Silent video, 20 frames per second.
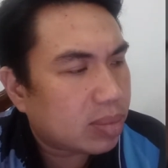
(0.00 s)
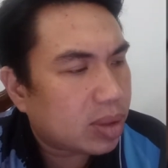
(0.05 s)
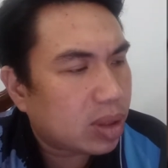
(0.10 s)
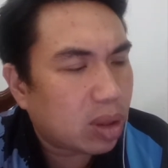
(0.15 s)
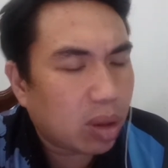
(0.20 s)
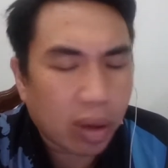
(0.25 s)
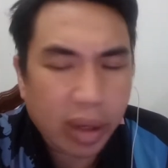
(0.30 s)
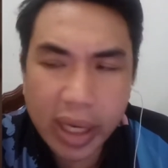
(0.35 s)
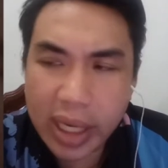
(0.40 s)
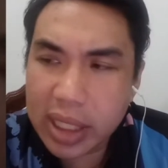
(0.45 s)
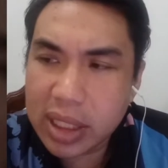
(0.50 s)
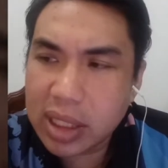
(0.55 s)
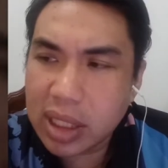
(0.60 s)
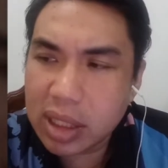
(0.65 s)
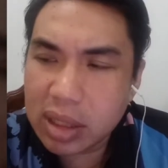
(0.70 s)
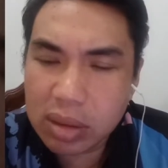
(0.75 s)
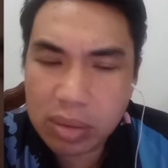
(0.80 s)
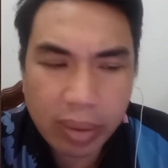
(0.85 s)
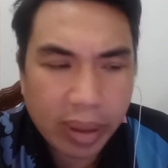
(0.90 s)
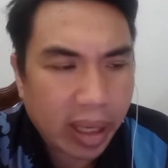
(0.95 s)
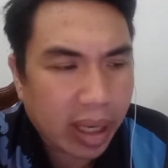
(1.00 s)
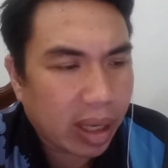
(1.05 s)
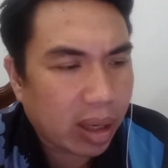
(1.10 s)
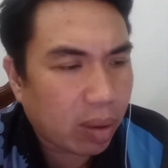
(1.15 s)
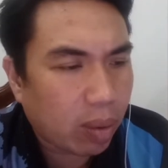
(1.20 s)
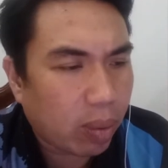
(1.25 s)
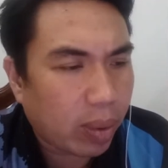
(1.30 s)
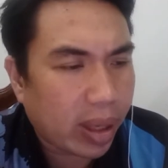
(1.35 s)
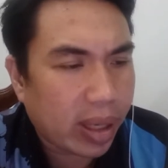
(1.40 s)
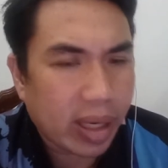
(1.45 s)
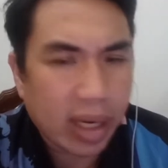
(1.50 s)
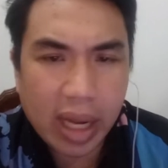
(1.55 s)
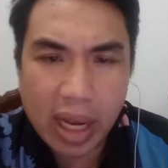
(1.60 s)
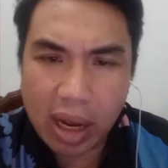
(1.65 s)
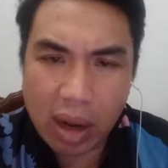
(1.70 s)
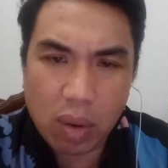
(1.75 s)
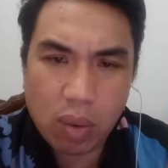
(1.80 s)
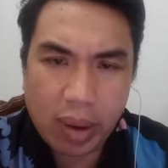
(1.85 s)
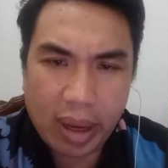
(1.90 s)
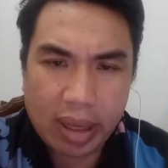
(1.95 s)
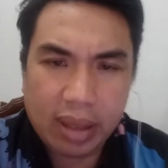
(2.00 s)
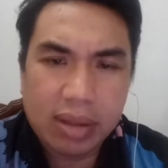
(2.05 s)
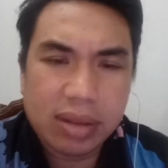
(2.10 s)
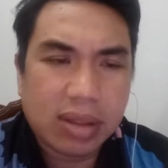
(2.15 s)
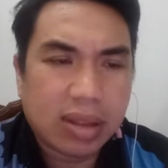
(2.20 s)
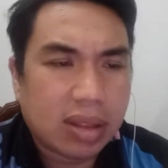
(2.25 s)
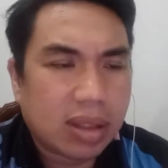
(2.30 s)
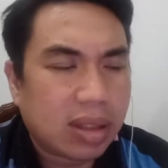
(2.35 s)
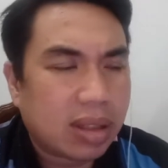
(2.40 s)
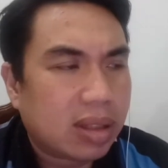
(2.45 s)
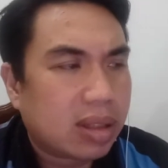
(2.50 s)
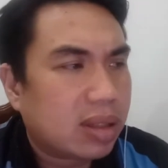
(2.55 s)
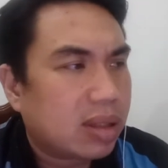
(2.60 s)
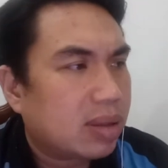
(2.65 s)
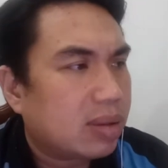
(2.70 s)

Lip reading: you got cases where when there are wells